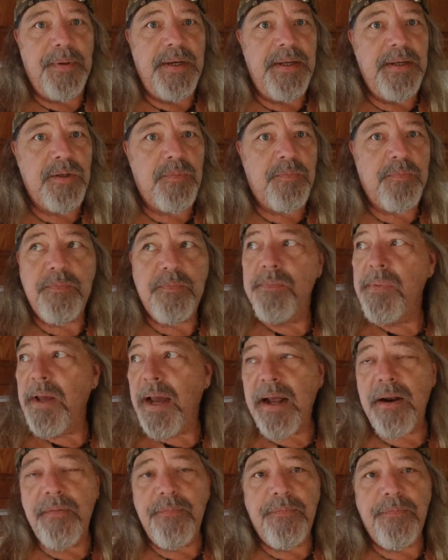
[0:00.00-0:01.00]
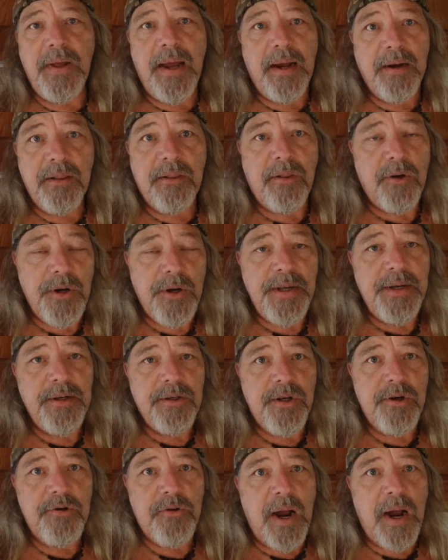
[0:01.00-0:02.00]
company is out of out of 30
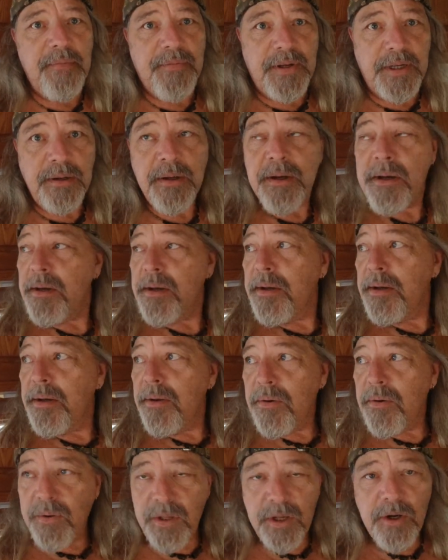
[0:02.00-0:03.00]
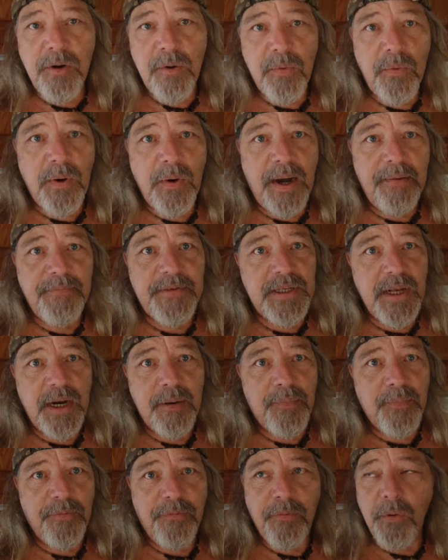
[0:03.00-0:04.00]
years of driving, you know, I've
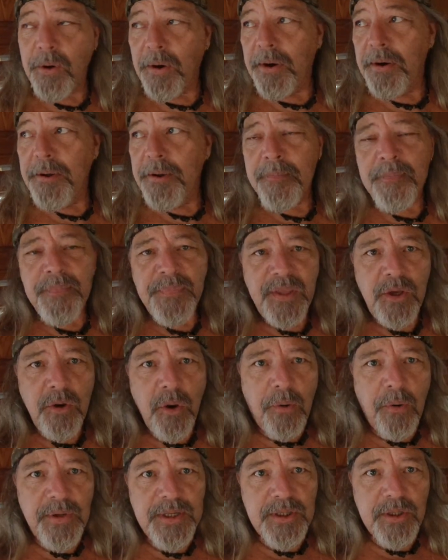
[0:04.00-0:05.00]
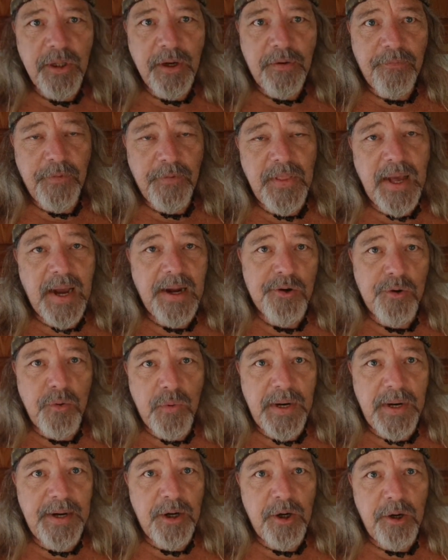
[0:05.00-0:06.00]
said it before. You always look for that
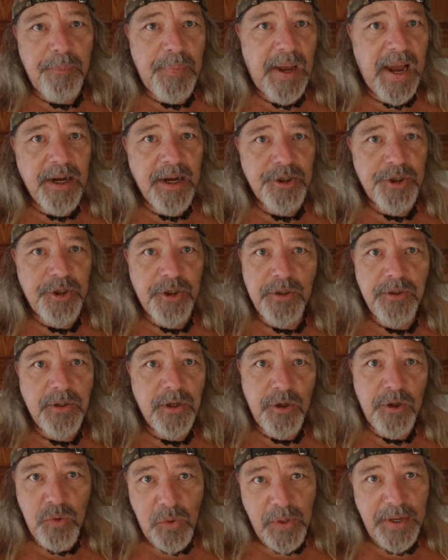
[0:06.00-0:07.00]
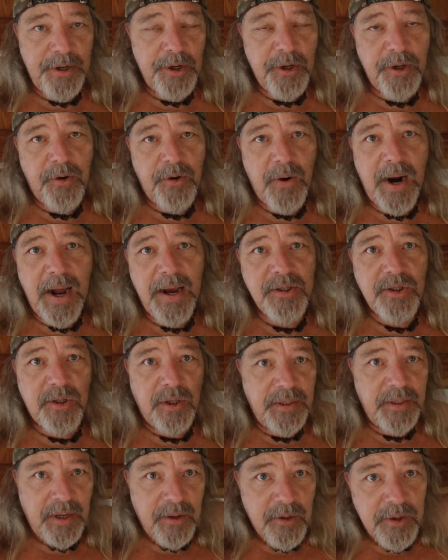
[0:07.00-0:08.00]
greener pasture, the greener
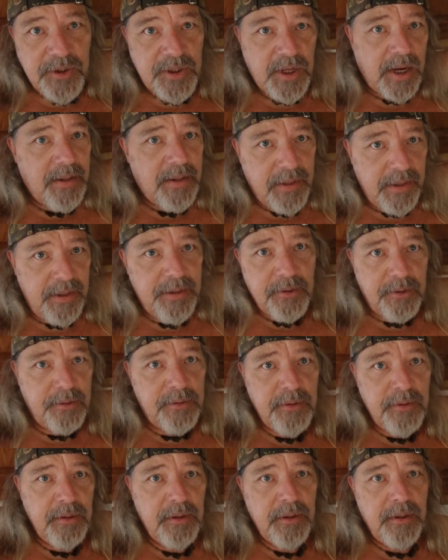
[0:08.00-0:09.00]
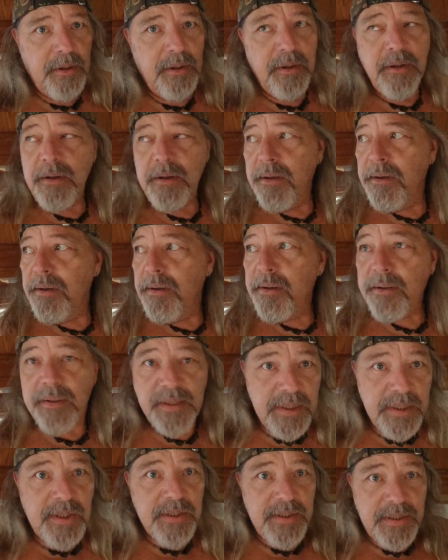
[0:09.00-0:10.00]
grass on the other side of the hill.
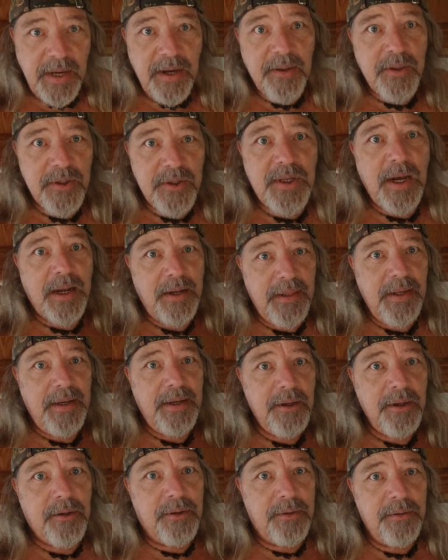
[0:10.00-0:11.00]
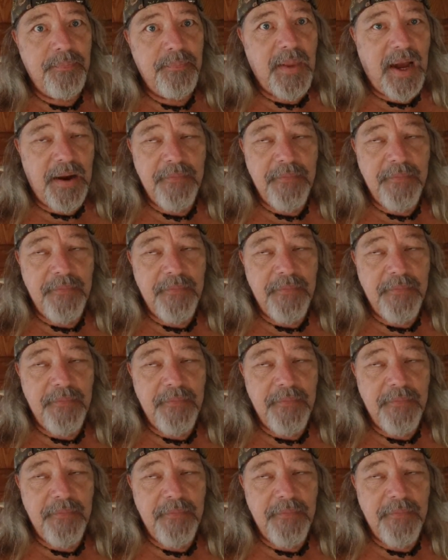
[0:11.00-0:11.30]
This is the other side of the hill.